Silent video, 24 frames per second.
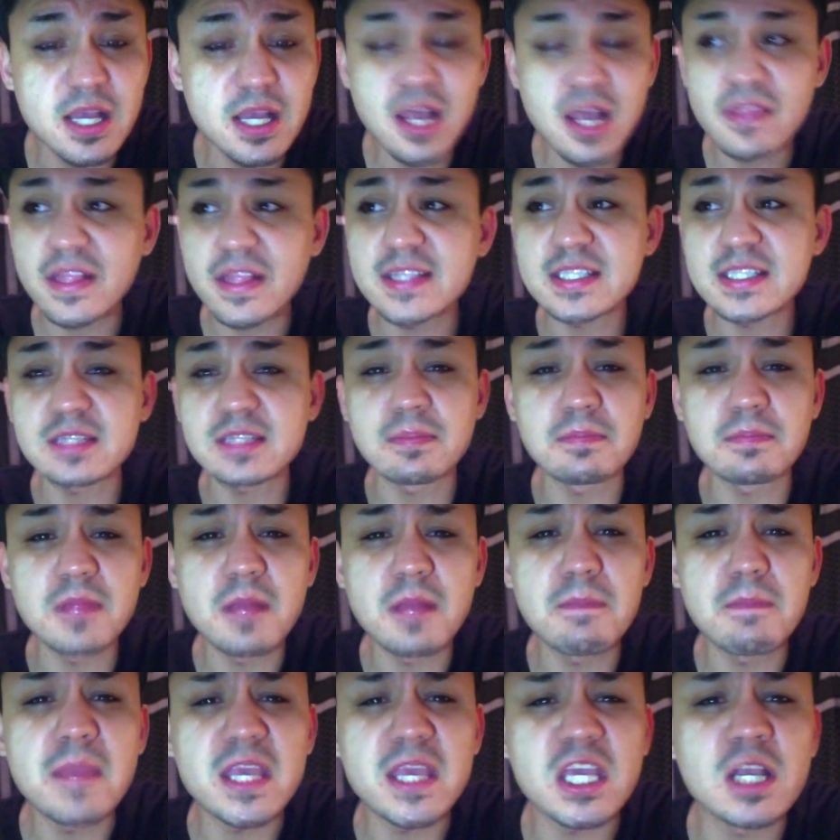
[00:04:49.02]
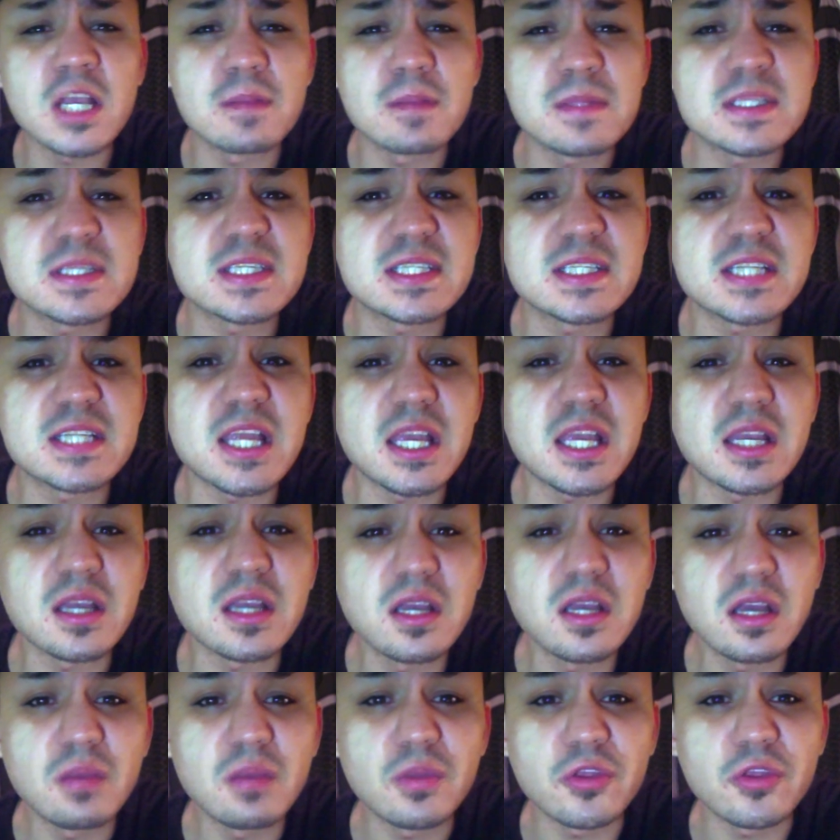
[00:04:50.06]
That's the making a mistake
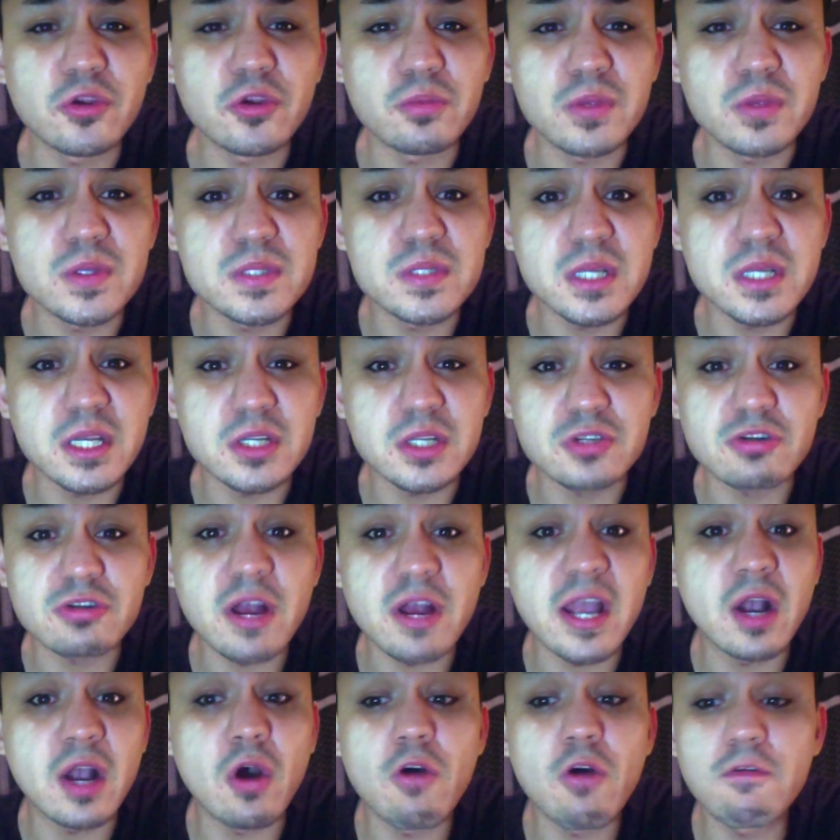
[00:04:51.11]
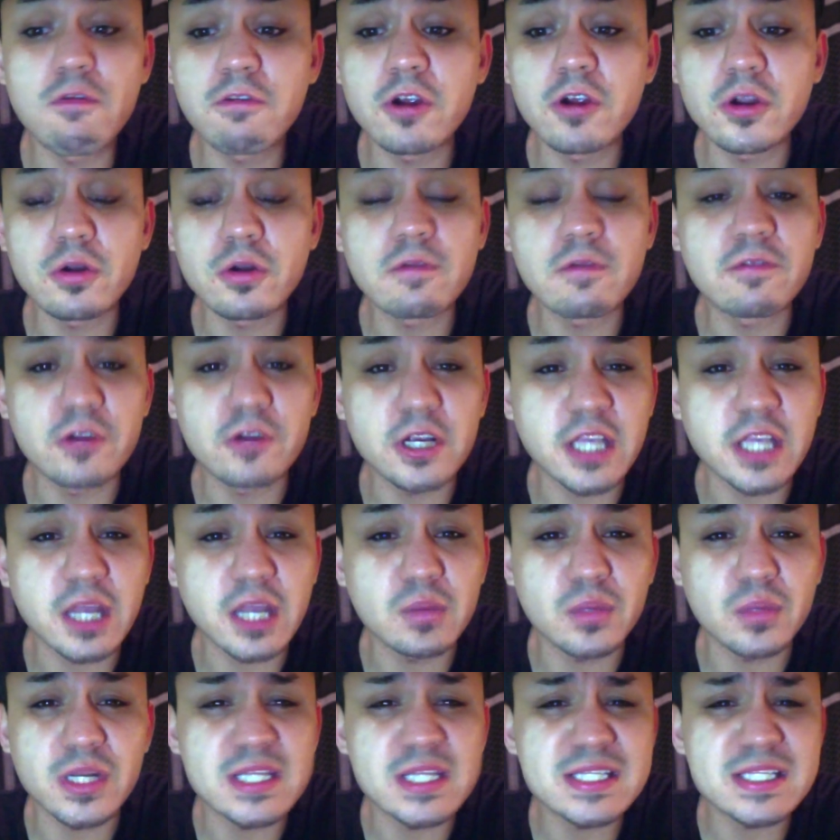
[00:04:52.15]
with your music and trying over and over again
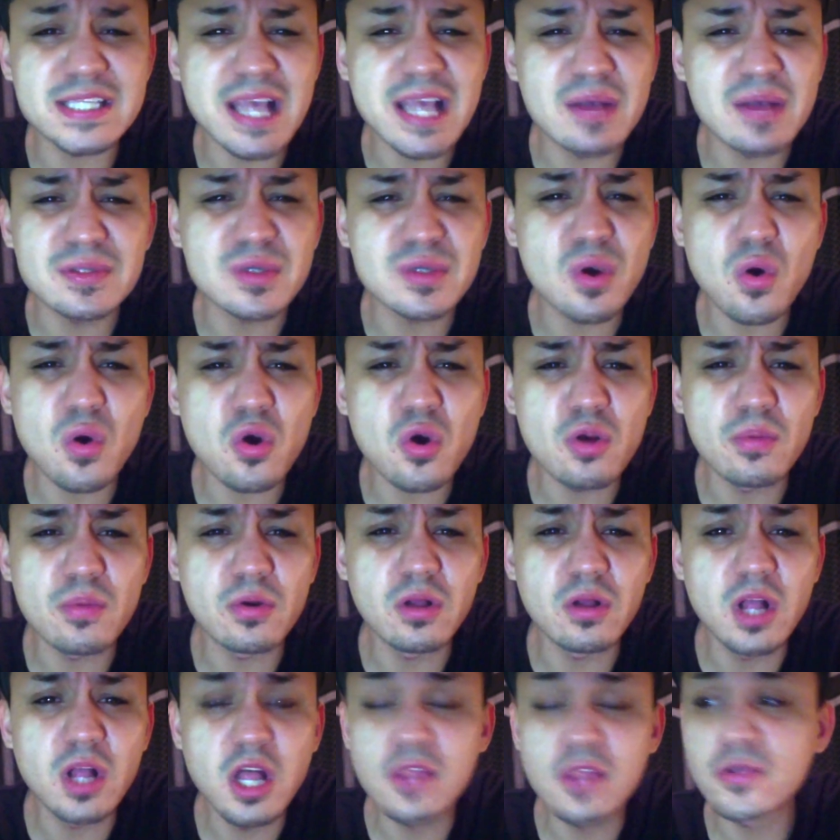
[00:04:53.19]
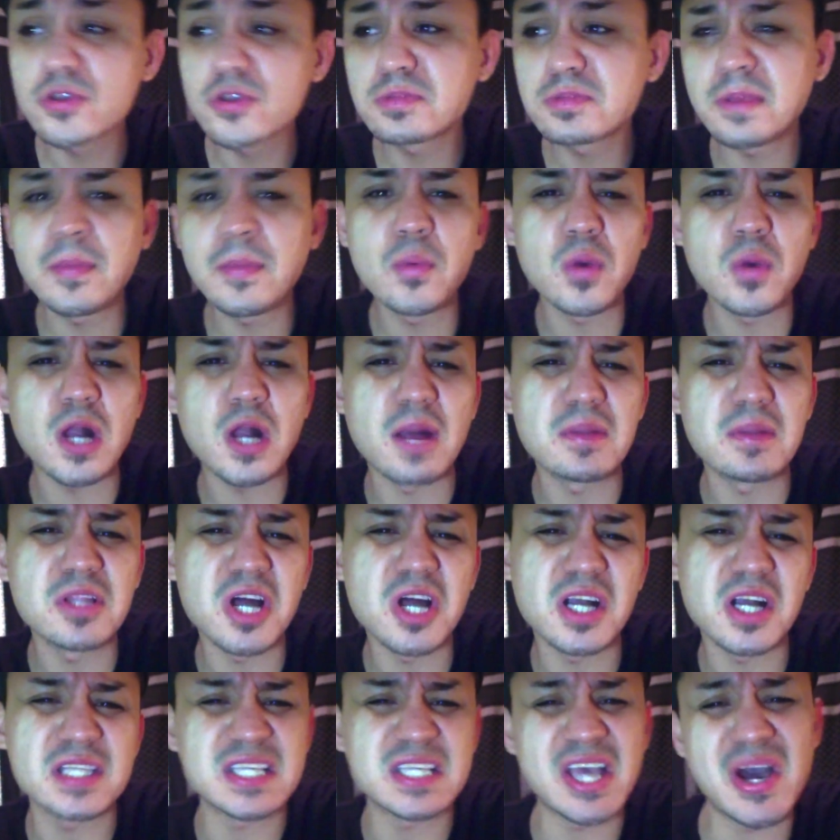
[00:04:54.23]
when it sounds horrible. Those people will come
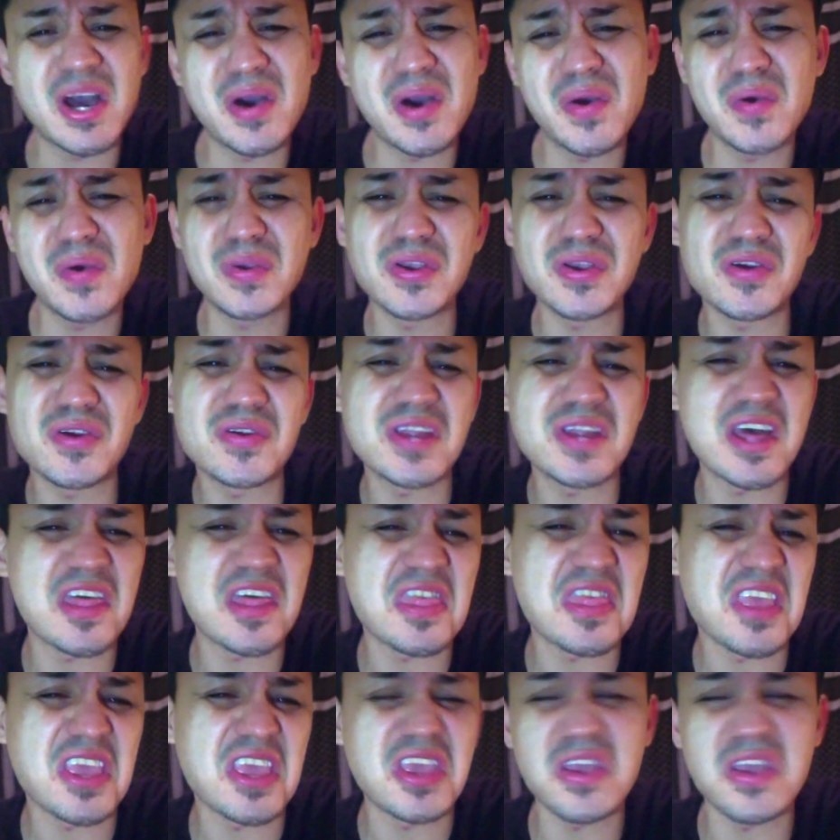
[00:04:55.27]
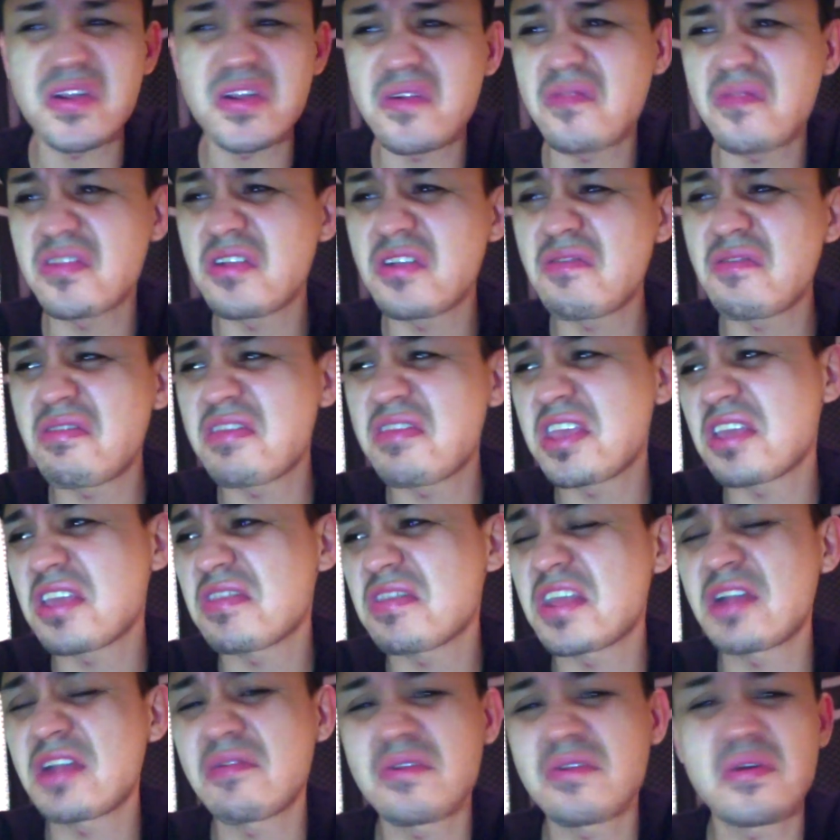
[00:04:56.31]
along and say, "Oh, you're nothing. They
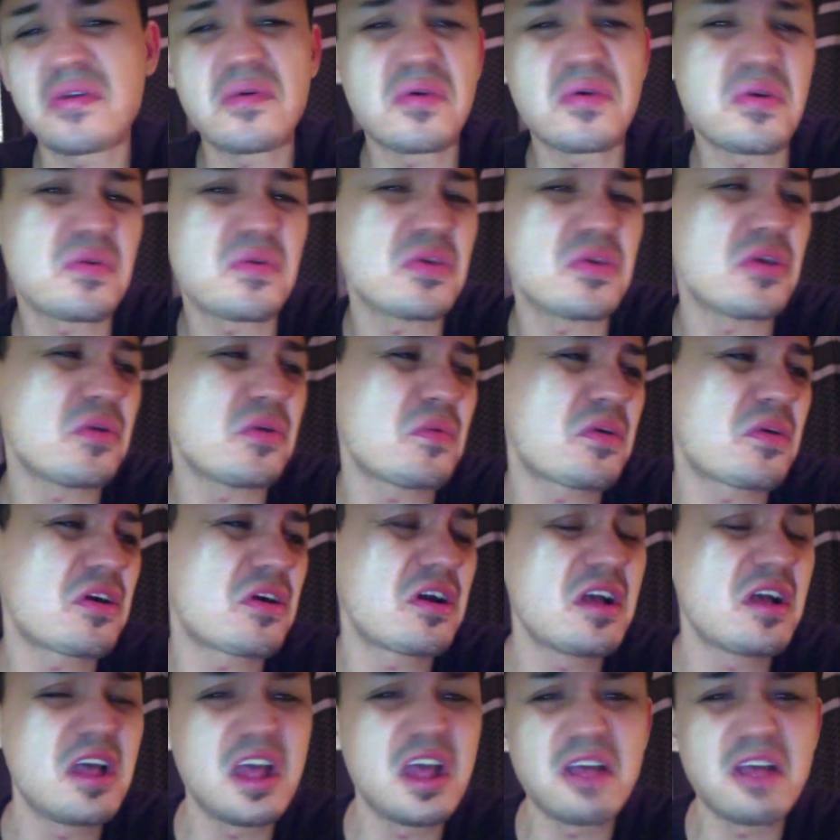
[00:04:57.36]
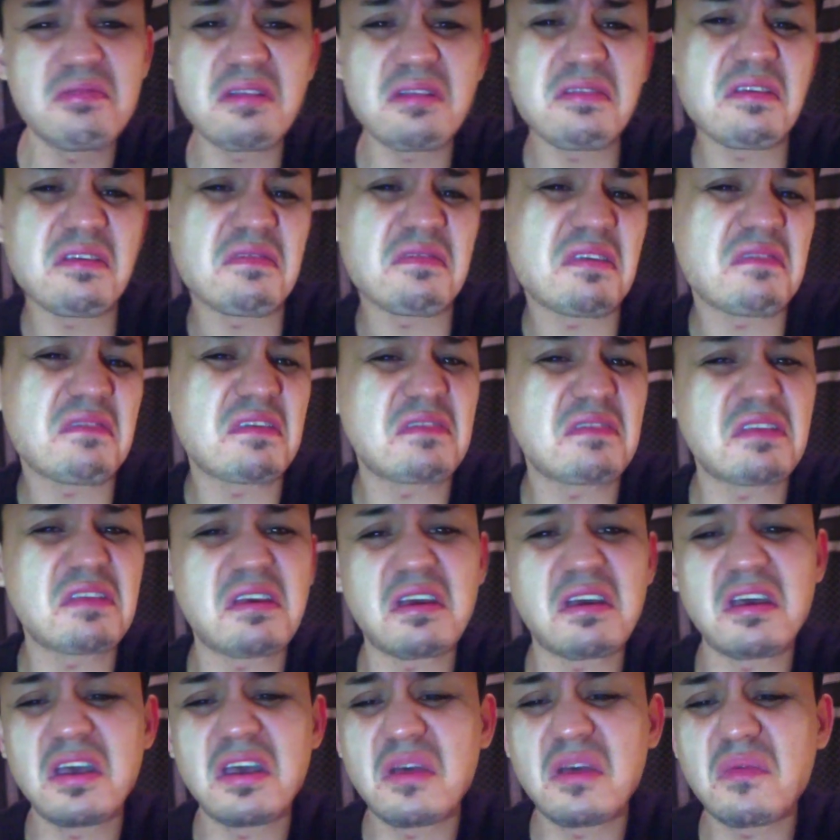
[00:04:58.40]
don't know who you are. Blah, blah, blah, blah, blah.